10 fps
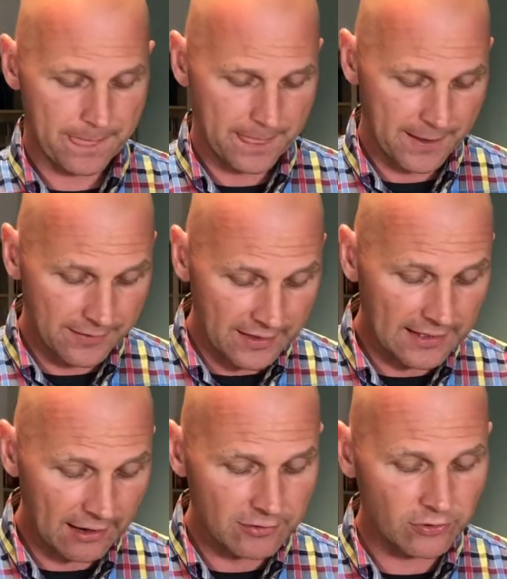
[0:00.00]
And then he
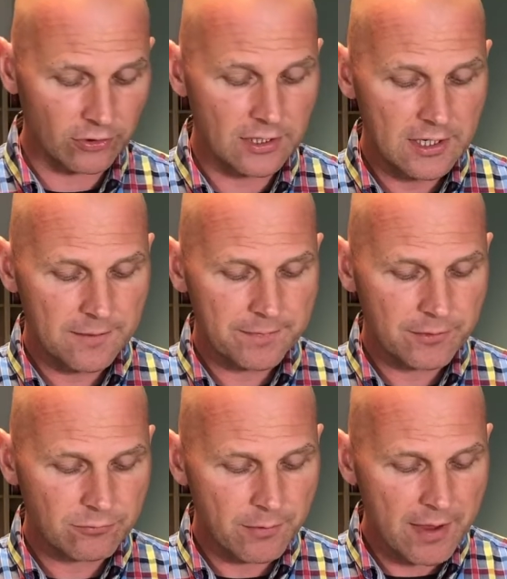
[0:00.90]
carries on.
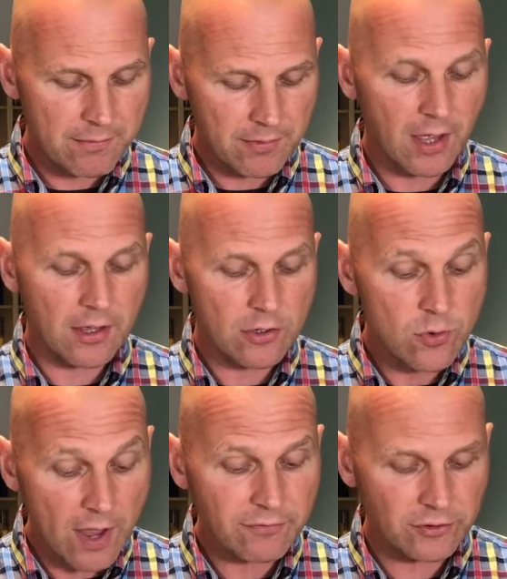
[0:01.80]
Remember,
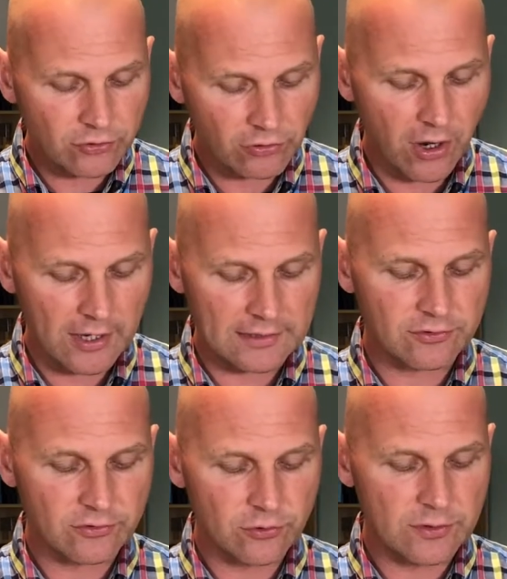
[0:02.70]
whoever
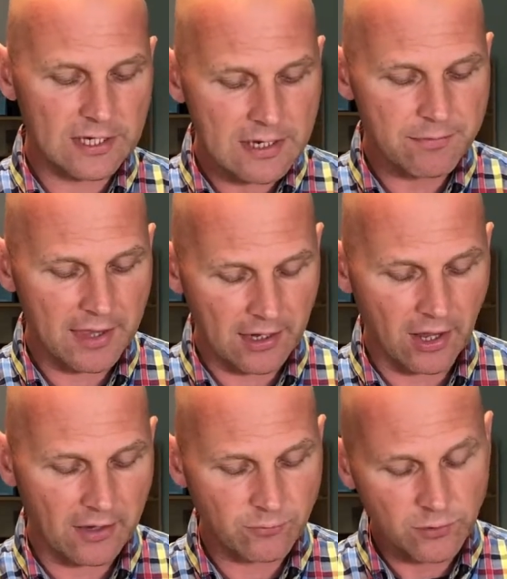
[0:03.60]
tries to keep their
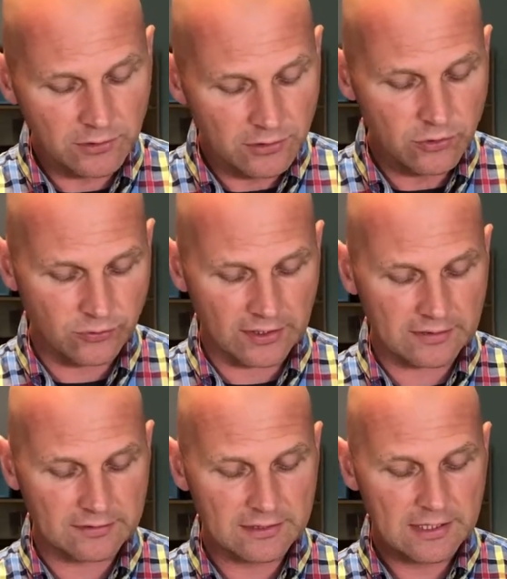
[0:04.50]
life will lose
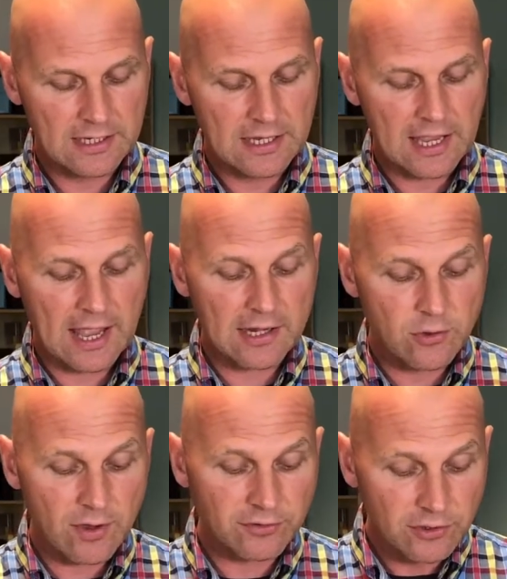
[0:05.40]
it, and
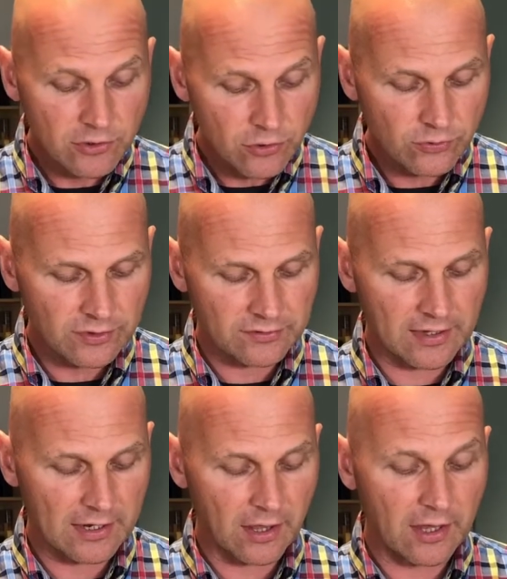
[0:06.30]
whoever loses
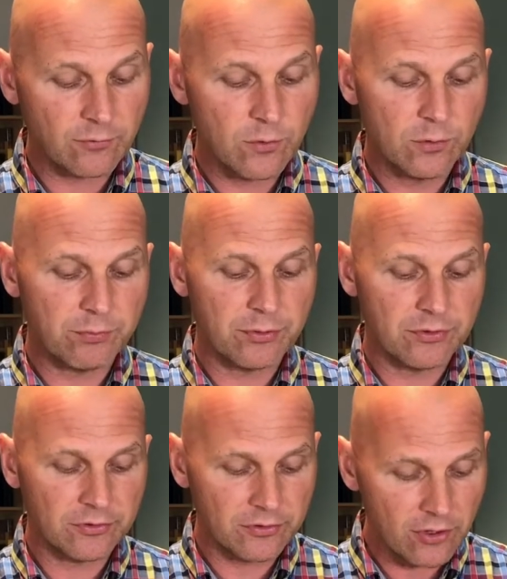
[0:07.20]
their life will
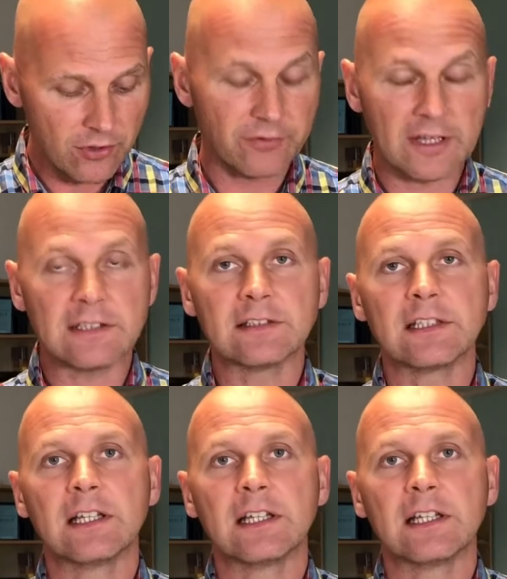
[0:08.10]
preserve it.